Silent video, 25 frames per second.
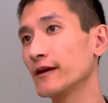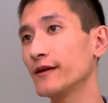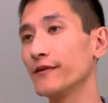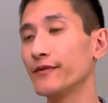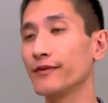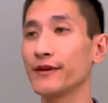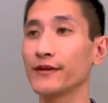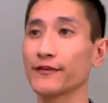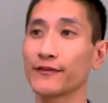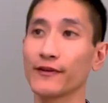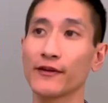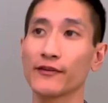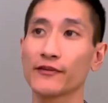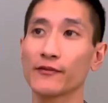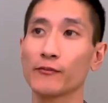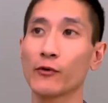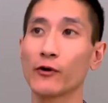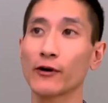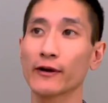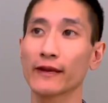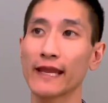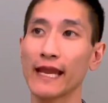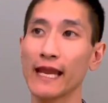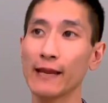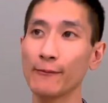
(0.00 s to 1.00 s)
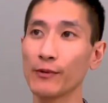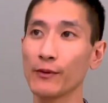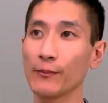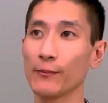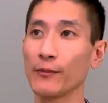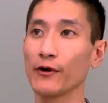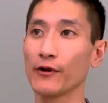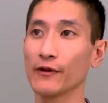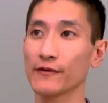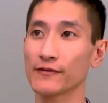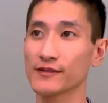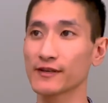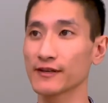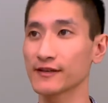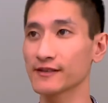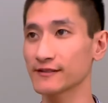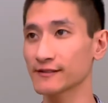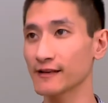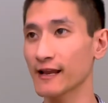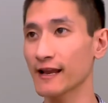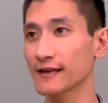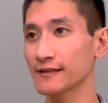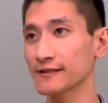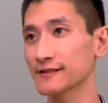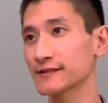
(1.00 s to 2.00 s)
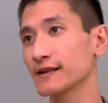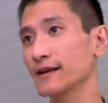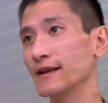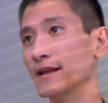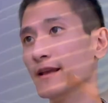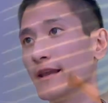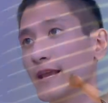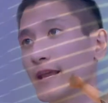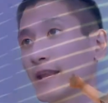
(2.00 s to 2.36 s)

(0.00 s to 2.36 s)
that sounds more capable of success in